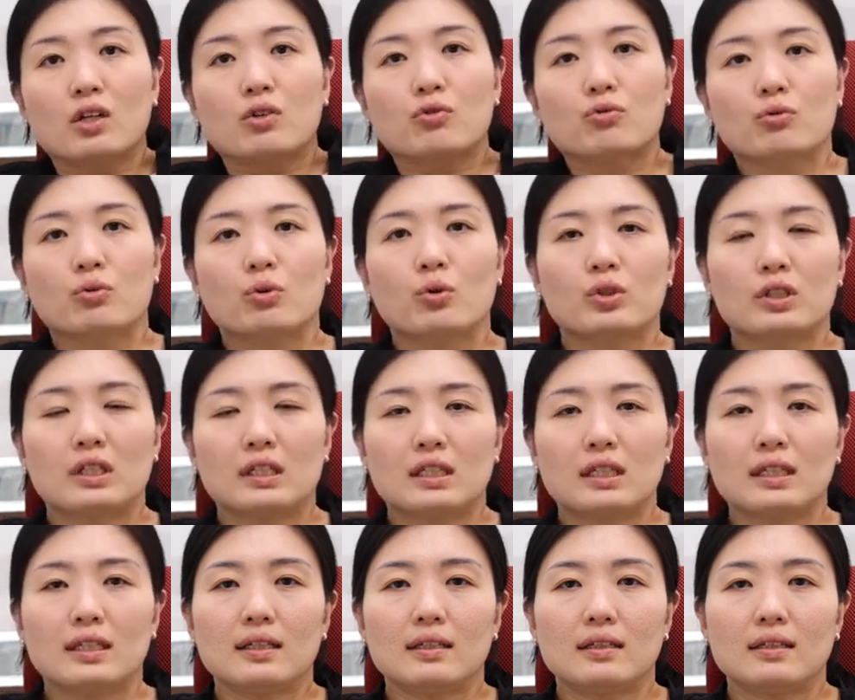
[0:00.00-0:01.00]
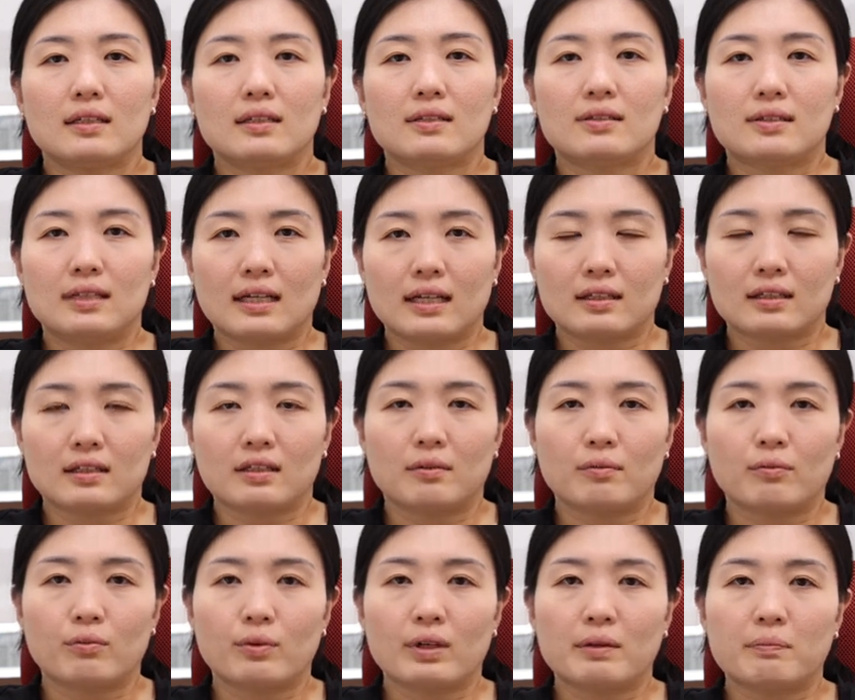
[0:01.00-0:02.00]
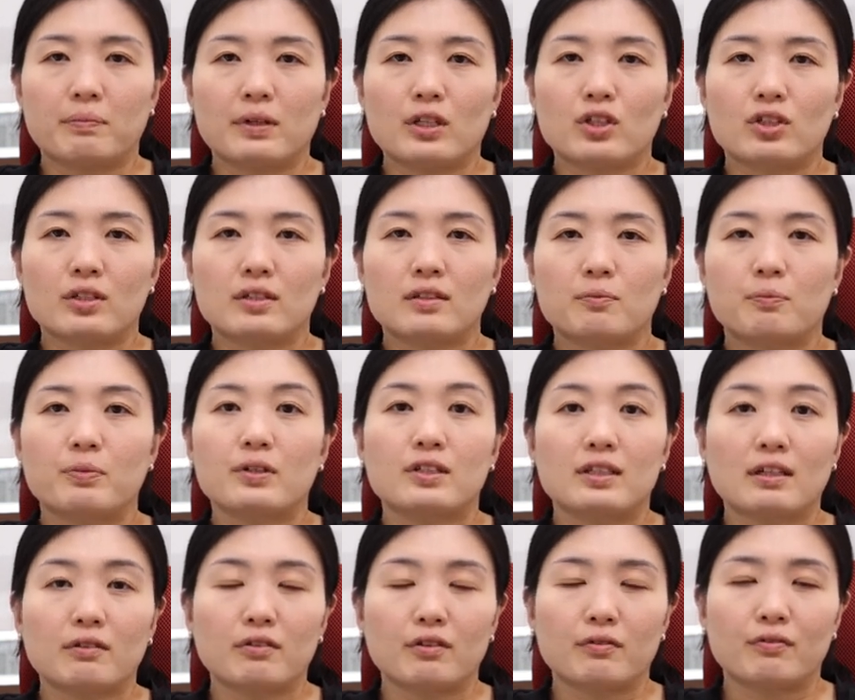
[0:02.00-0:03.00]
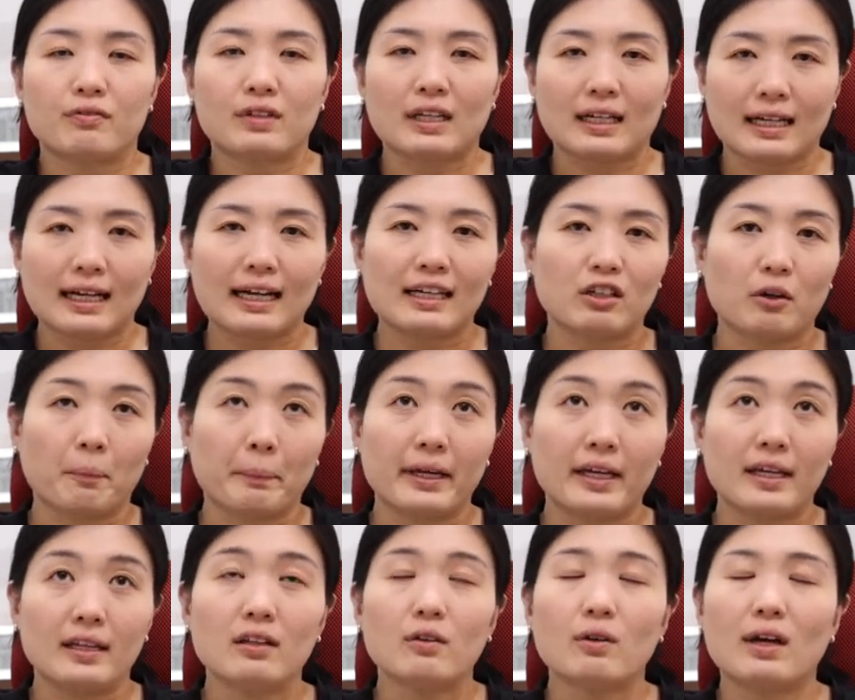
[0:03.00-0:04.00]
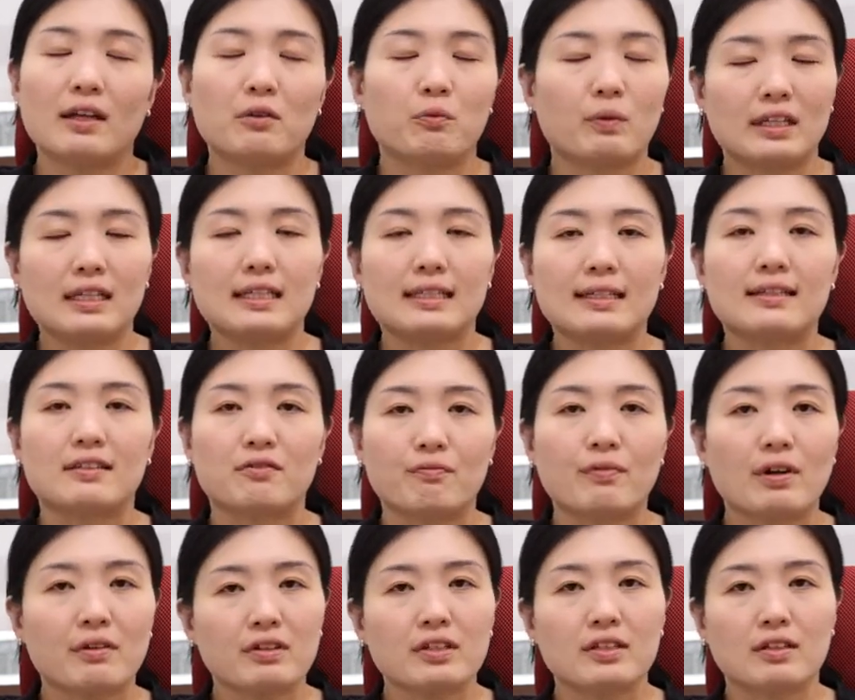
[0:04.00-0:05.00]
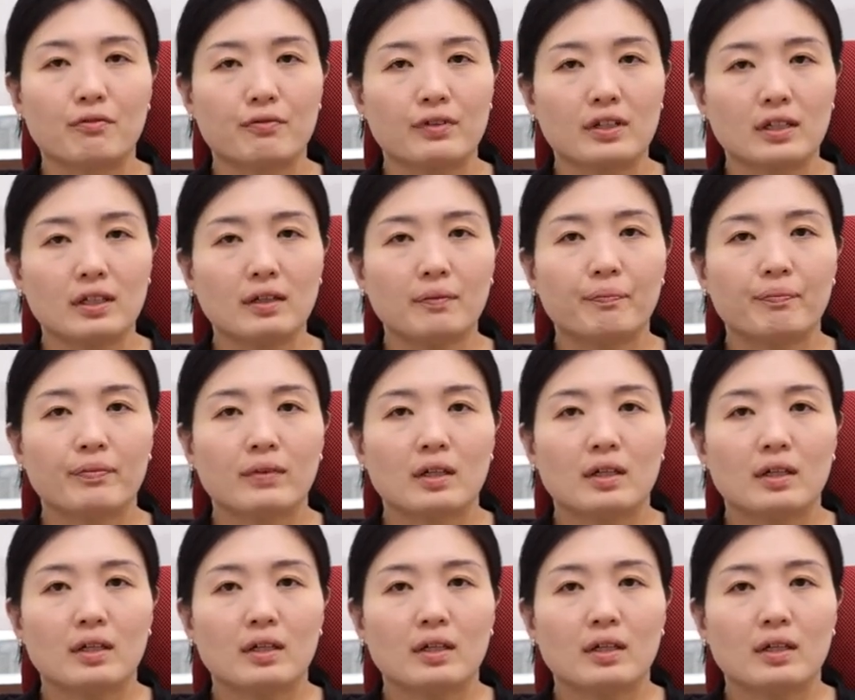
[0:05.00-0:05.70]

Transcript: So the thing is that when patients present with that kind of pain and when it is very severe,